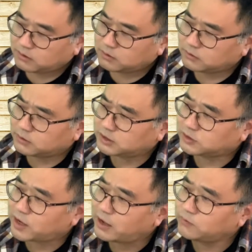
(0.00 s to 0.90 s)
this
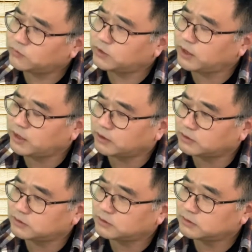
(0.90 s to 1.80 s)
time of
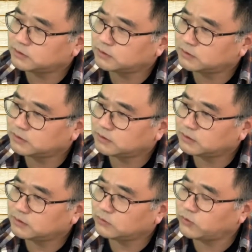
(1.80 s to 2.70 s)
kings
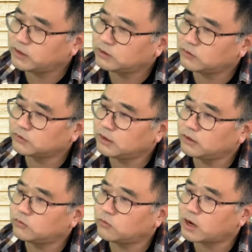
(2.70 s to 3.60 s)
went on a
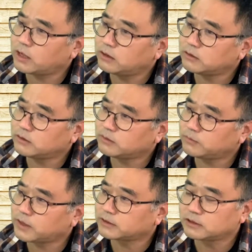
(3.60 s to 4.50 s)
little while,
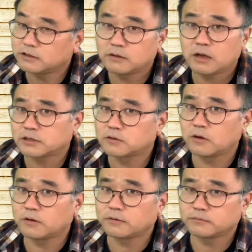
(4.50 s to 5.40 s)
but it didn't last long.
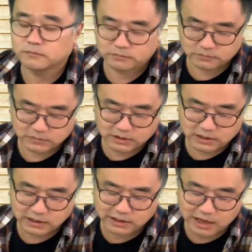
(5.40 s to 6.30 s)

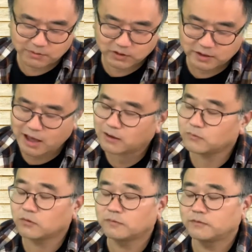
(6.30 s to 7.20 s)
It came a time
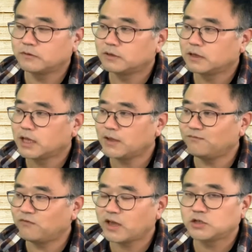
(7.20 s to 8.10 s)
of
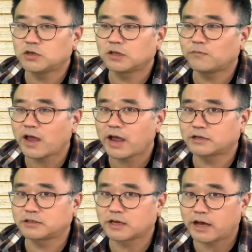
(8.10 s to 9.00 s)
invasion of
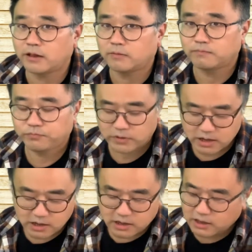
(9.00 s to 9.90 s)
exile.
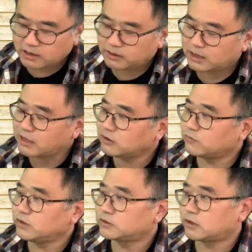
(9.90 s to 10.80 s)
Land of
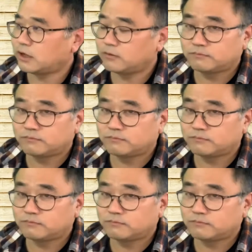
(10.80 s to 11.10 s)
Israel